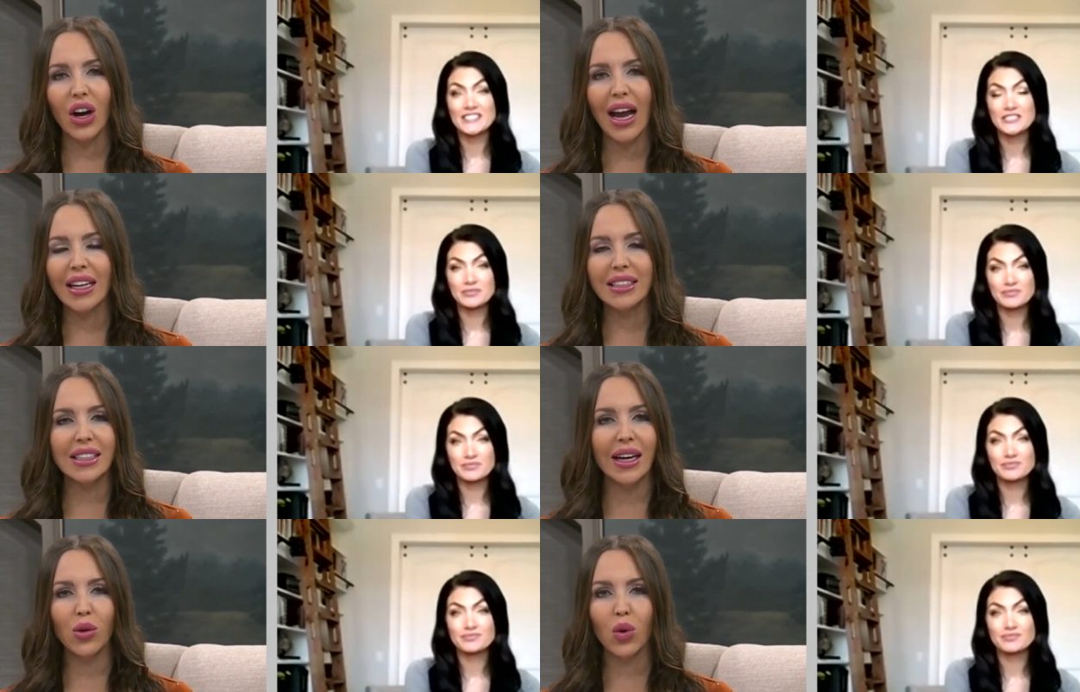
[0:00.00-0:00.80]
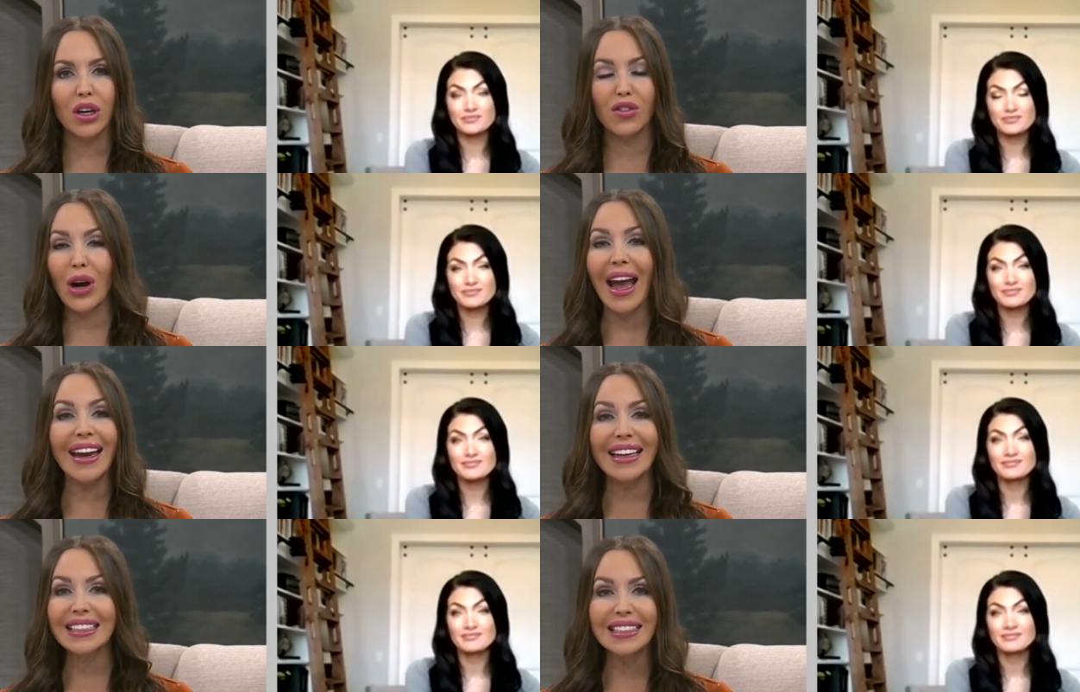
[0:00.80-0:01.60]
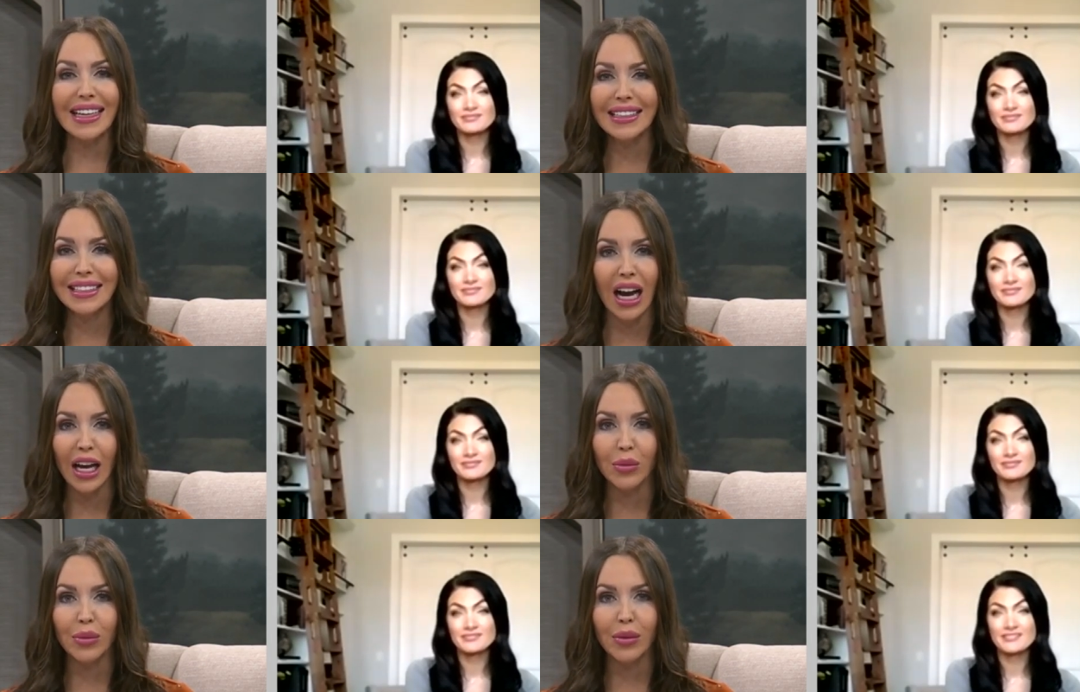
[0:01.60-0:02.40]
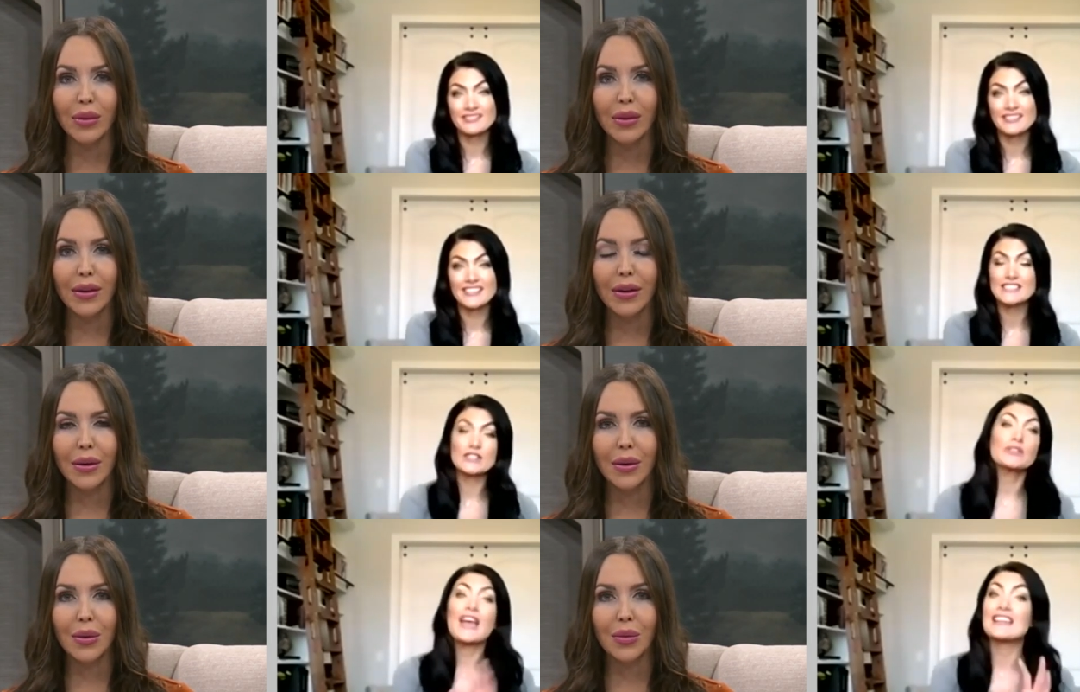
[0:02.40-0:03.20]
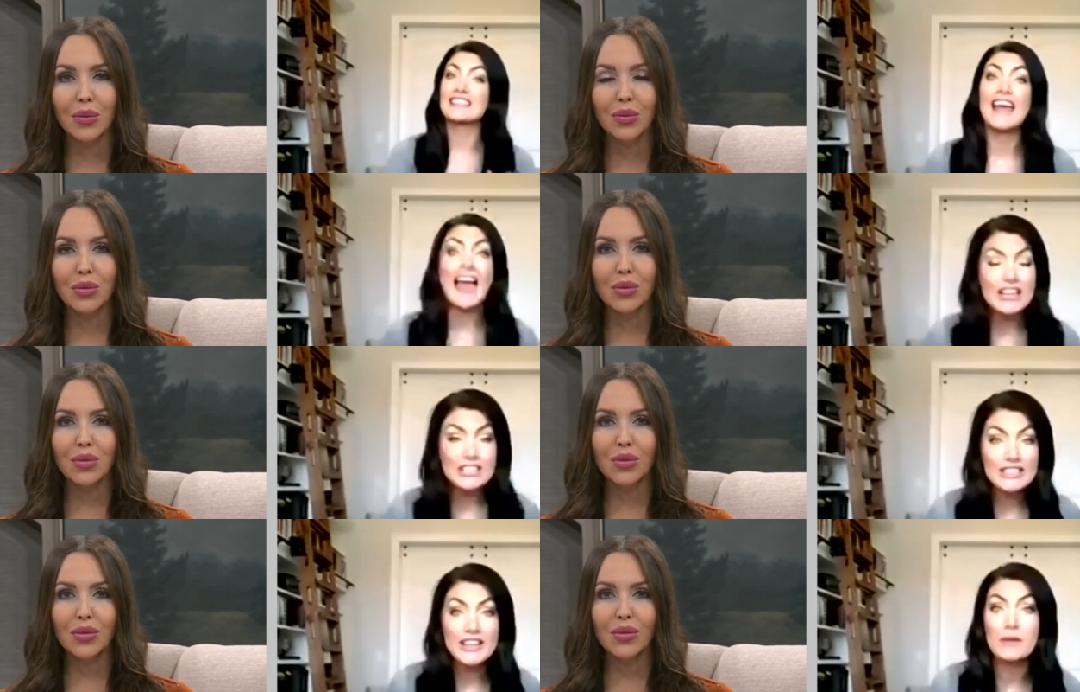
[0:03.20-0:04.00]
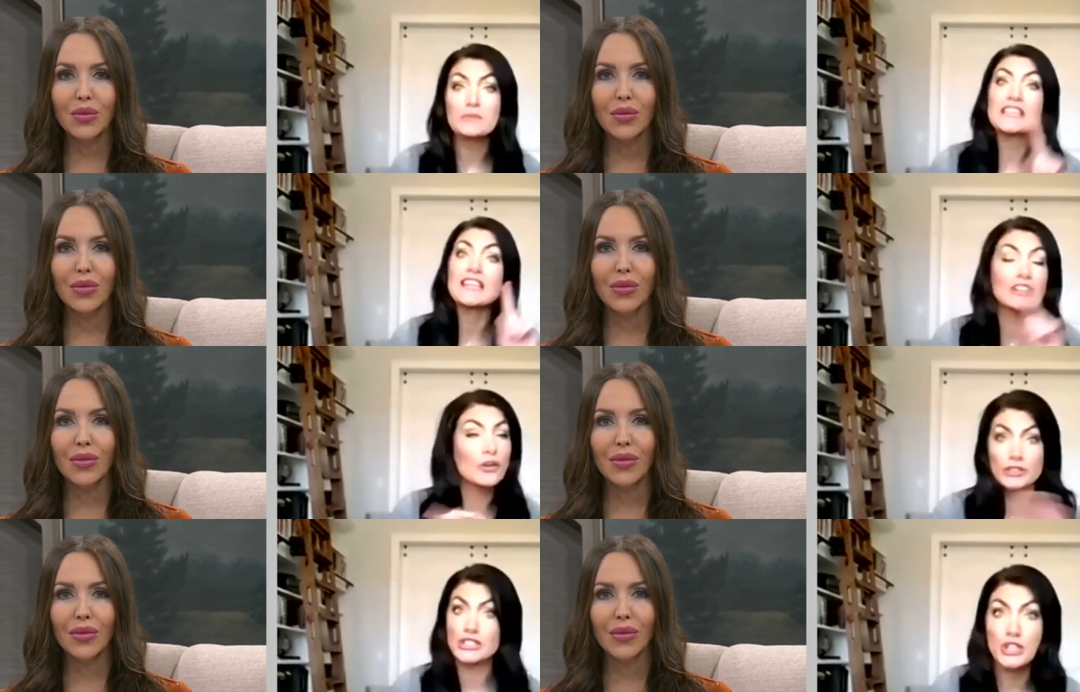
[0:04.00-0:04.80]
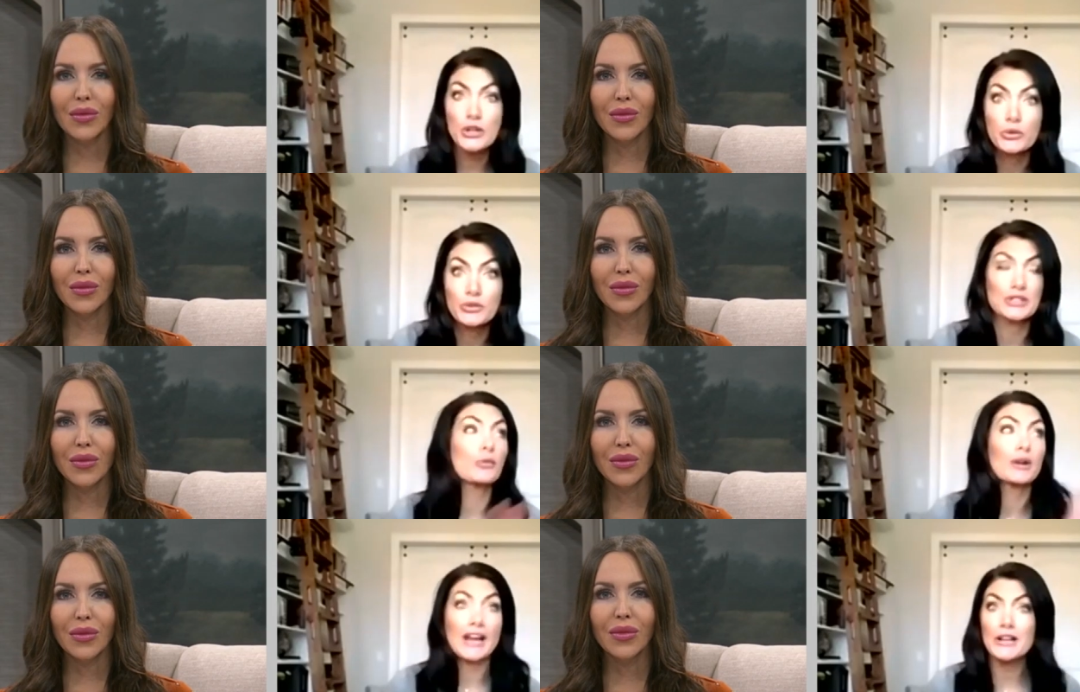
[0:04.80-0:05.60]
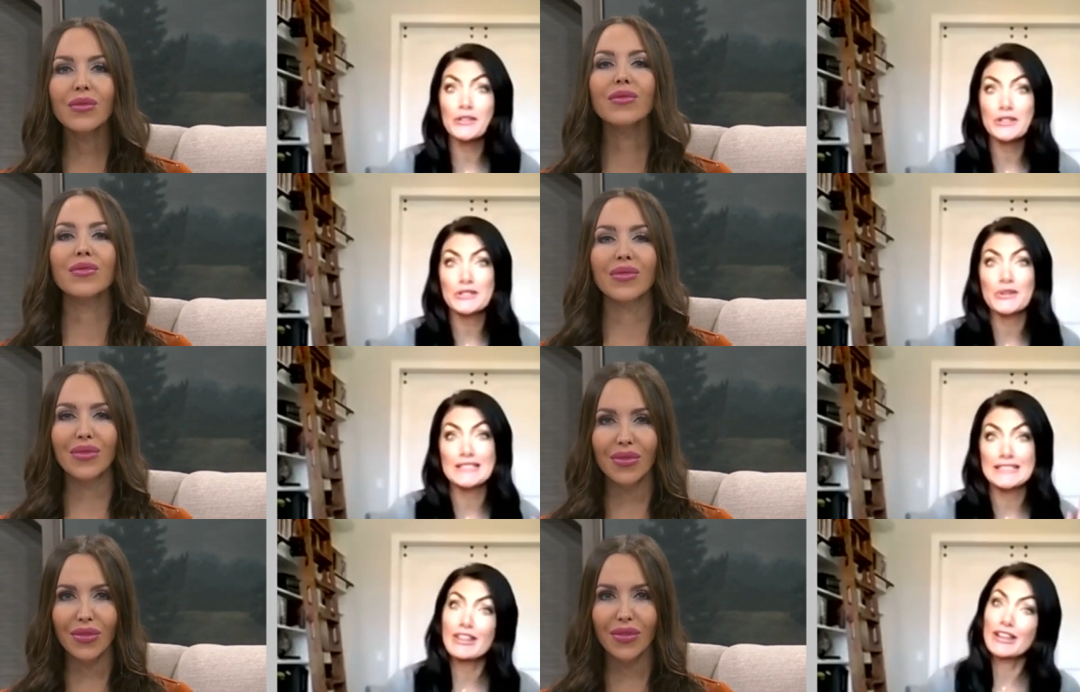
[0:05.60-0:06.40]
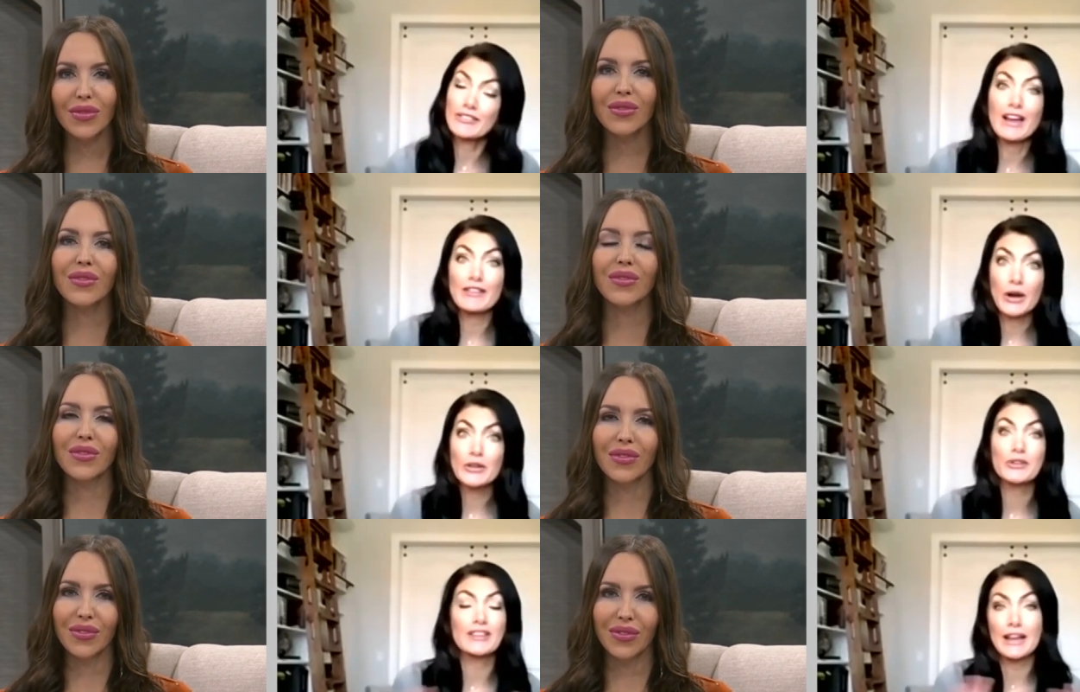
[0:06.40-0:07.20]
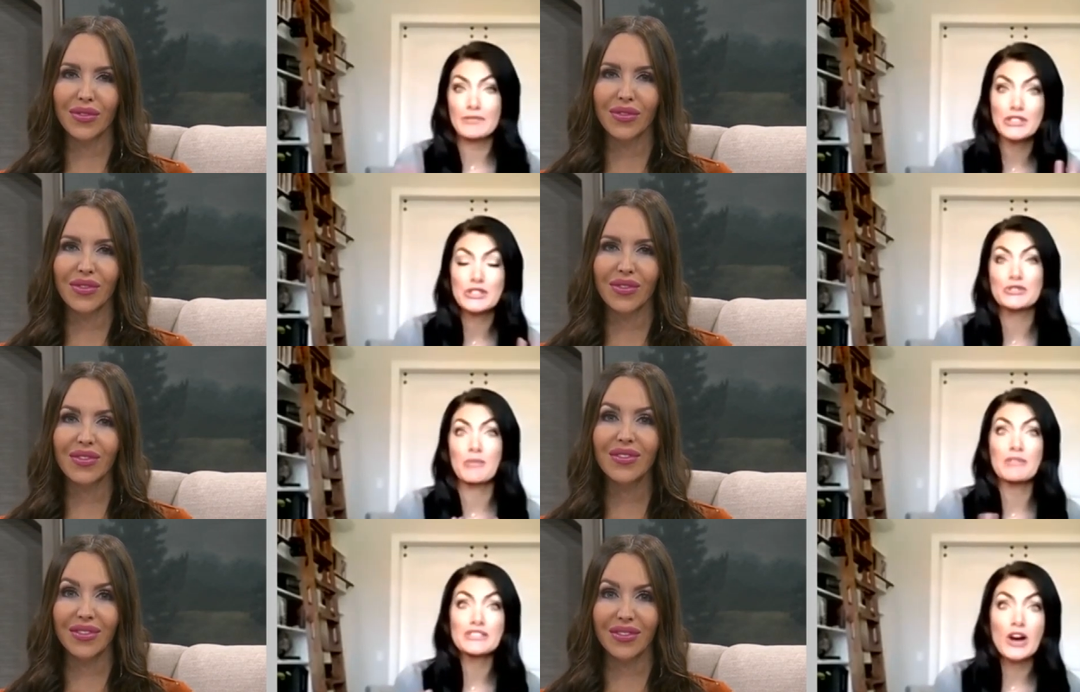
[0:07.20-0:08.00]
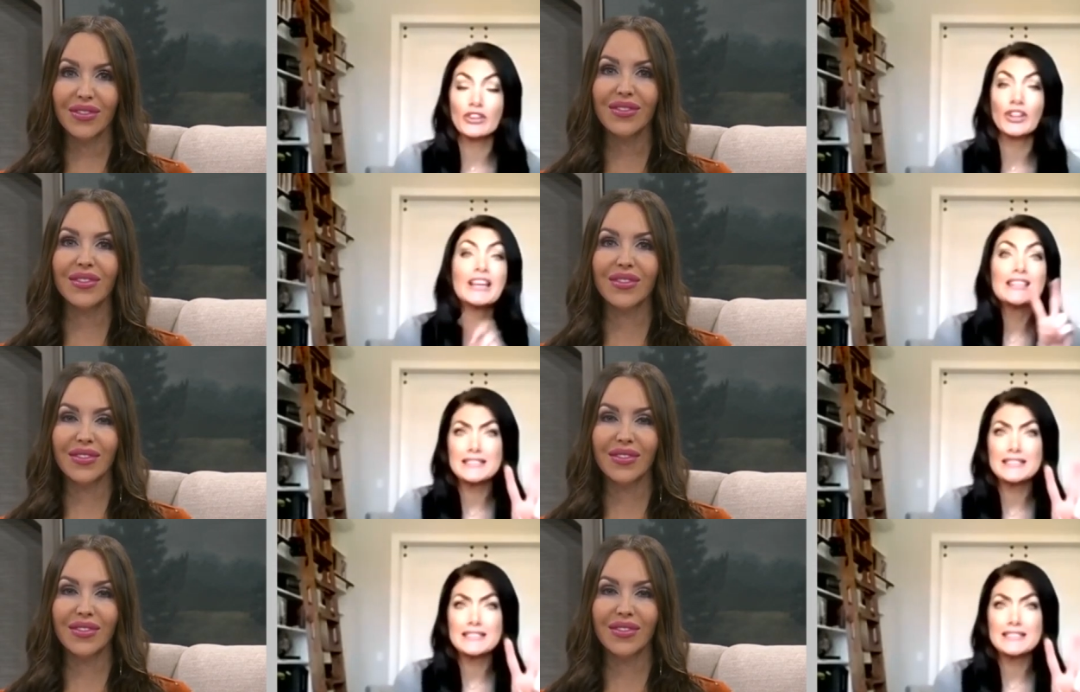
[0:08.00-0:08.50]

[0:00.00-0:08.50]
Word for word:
Speaker 1: and it's going to work for any skin type.
Speaker 2: So yes, it actually comes in only two. So when I go to the store, I see like 500 that I have to choose from. It's awful. This